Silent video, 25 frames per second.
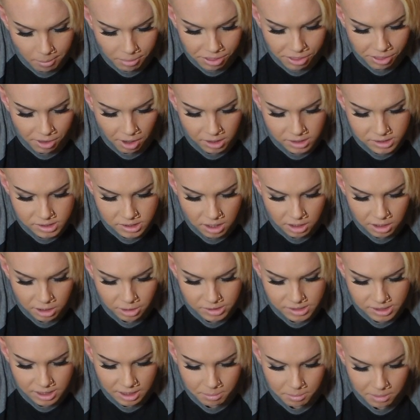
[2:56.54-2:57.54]
Thoughts on
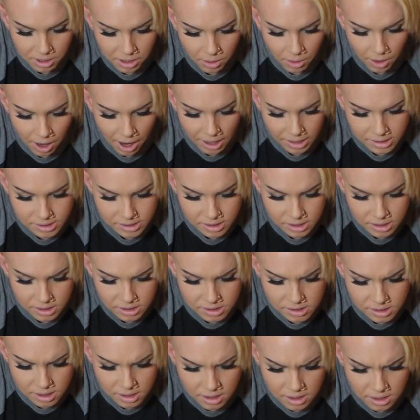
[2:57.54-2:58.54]
using amino
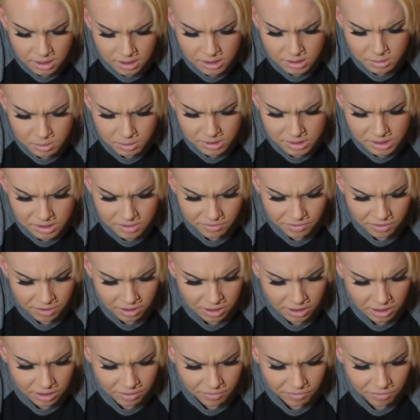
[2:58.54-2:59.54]
acids,
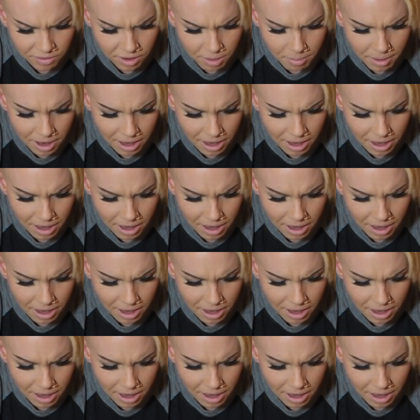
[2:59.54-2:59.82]
specifically from